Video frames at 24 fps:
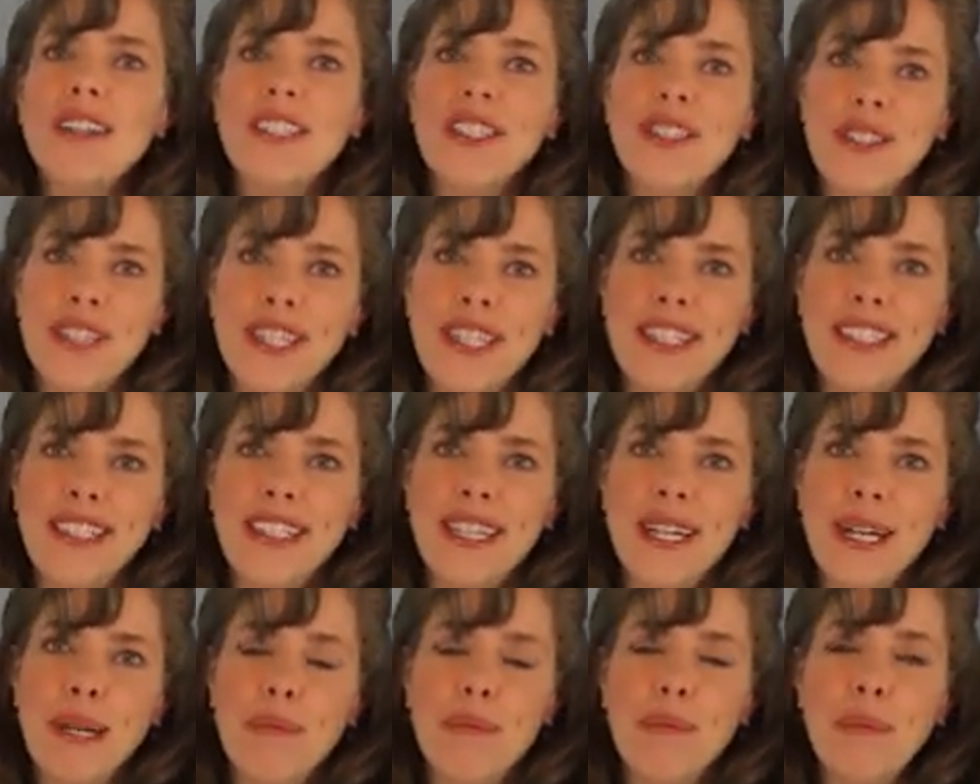You
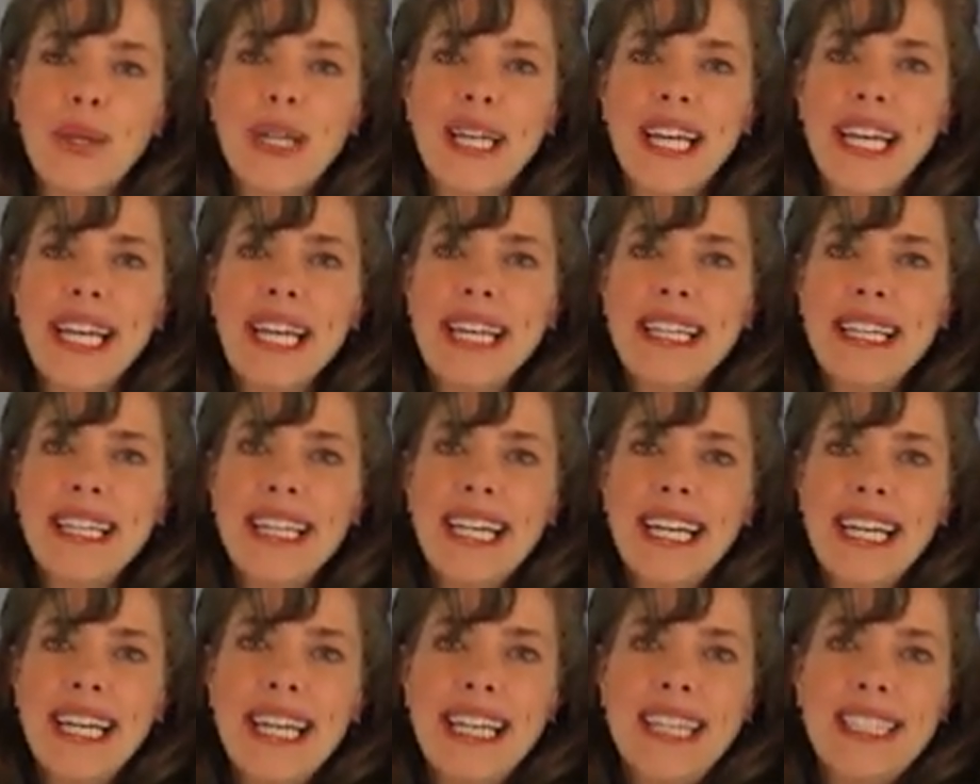can book in
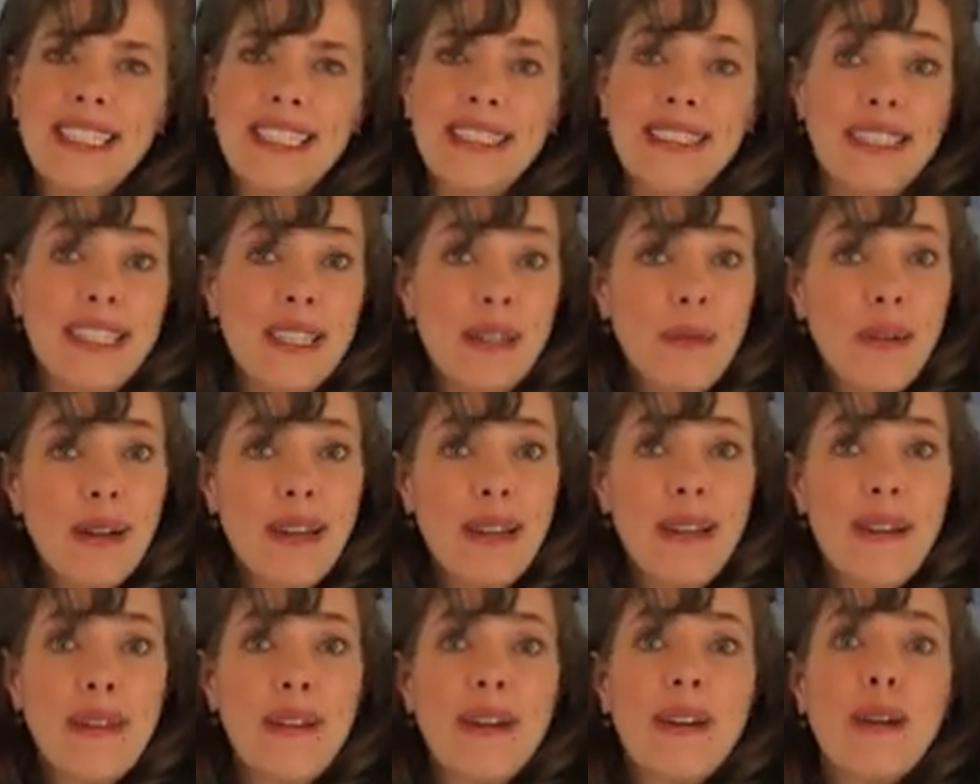to see one
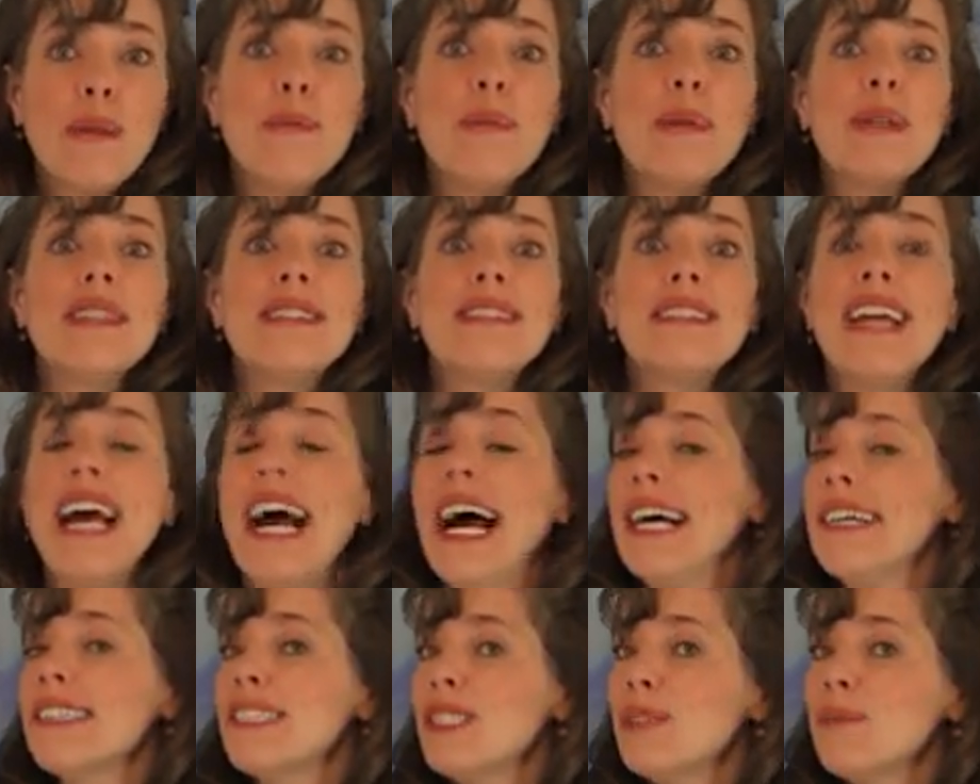of the therapists,
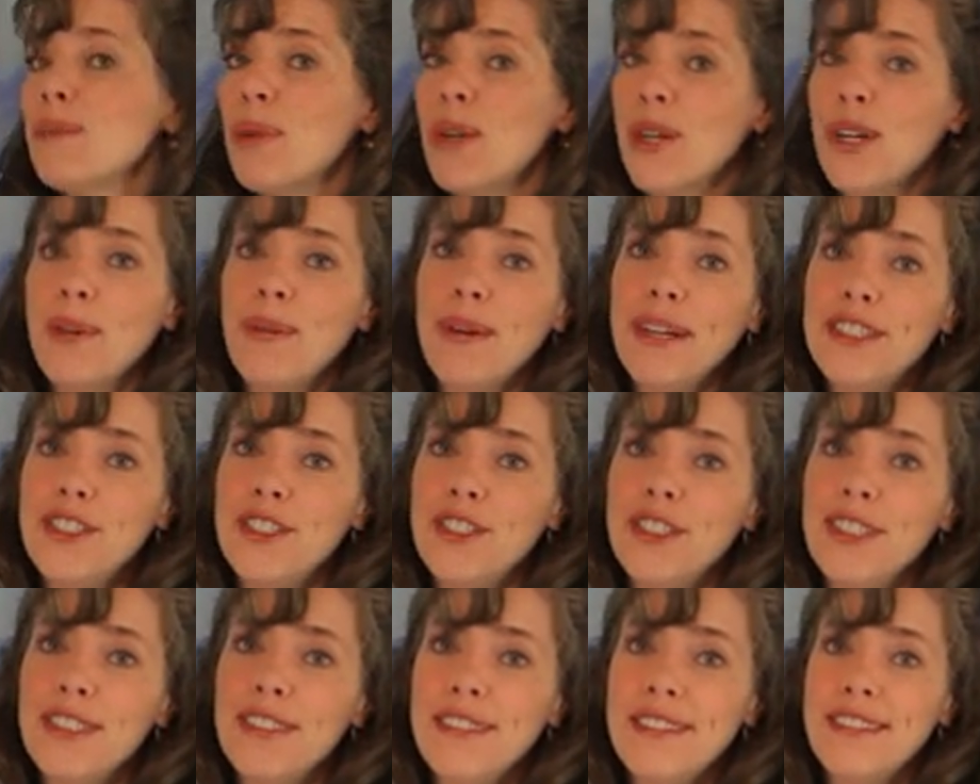ask some more
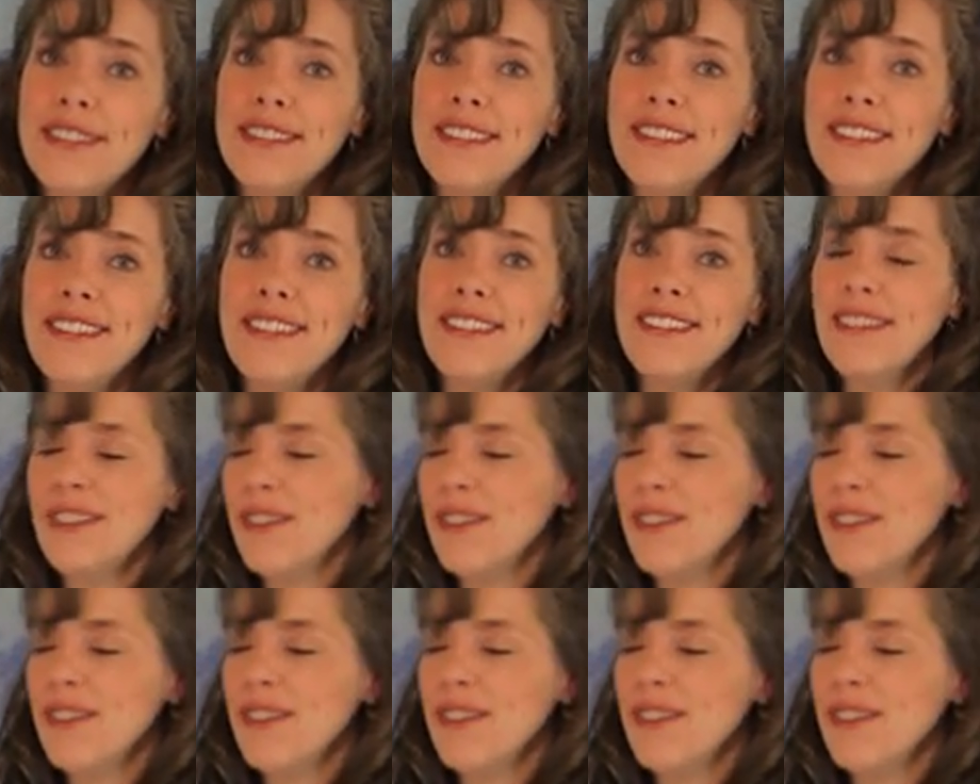questions